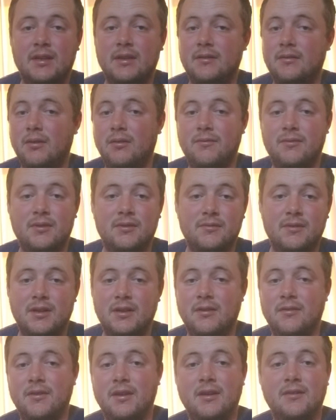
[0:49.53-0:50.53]
And over in
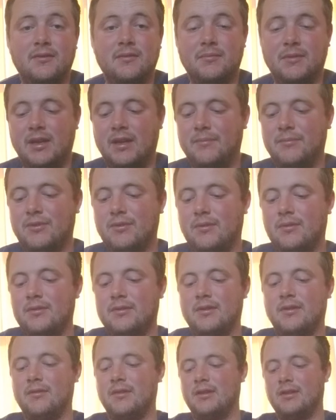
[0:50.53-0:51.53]
Reno, they have some game stores,
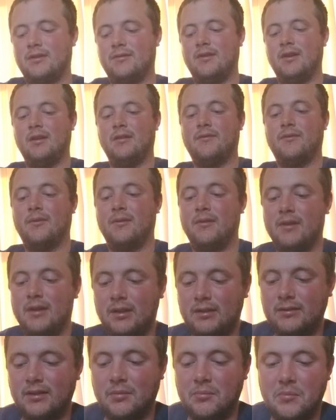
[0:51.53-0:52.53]
and I'll get credit for it
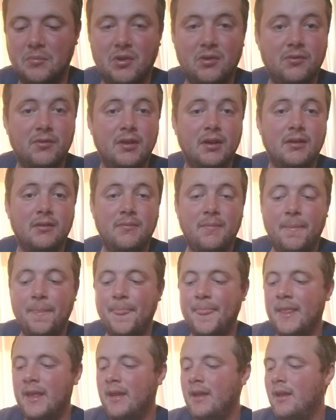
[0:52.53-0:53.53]
next time I'm over
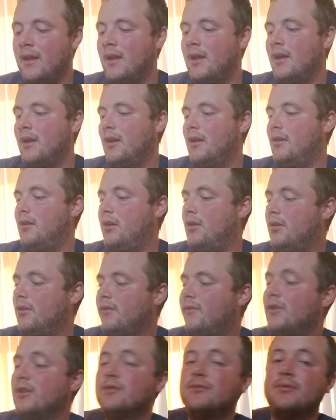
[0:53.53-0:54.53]
there. First